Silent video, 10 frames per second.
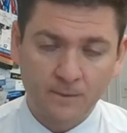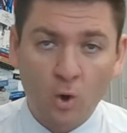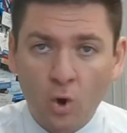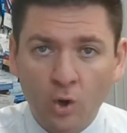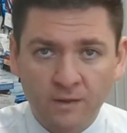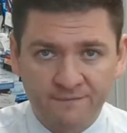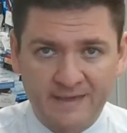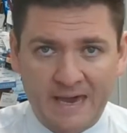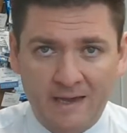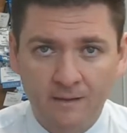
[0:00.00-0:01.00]
All of
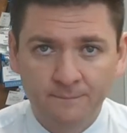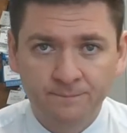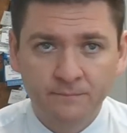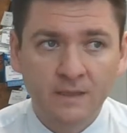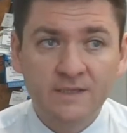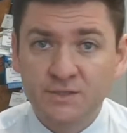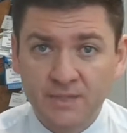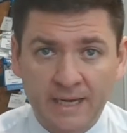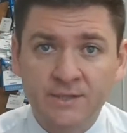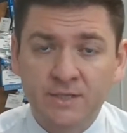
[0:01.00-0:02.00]
that is
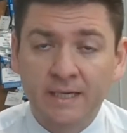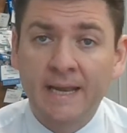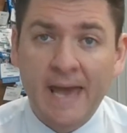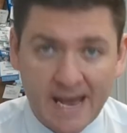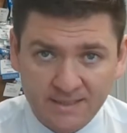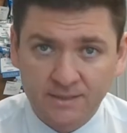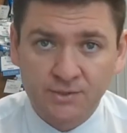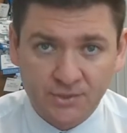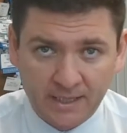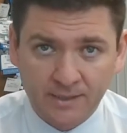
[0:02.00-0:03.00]
changing and it has to
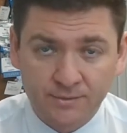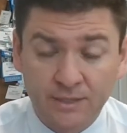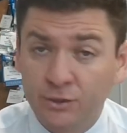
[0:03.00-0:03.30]
change.